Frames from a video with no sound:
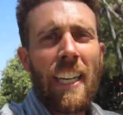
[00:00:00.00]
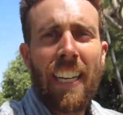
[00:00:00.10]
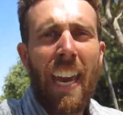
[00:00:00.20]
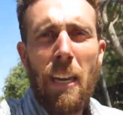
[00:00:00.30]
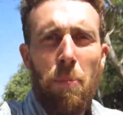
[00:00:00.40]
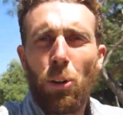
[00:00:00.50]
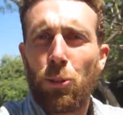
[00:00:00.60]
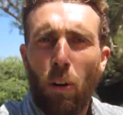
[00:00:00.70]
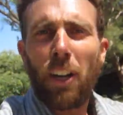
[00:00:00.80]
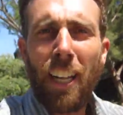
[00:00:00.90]
and cables
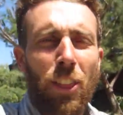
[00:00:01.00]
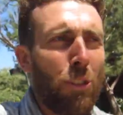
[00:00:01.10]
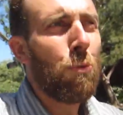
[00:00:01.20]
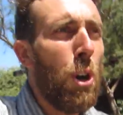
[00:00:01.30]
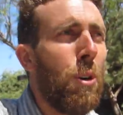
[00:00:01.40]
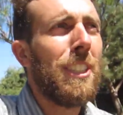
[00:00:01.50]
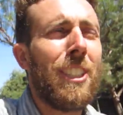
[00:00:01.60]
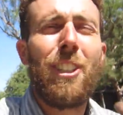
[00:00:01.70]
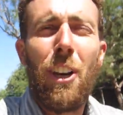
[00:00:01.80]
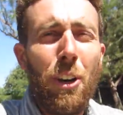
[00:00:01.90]
running through its
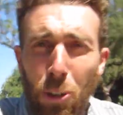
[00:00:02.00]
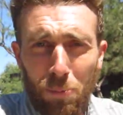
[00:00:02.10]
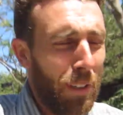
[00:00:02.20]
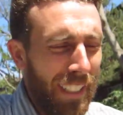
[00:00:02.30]
tubes,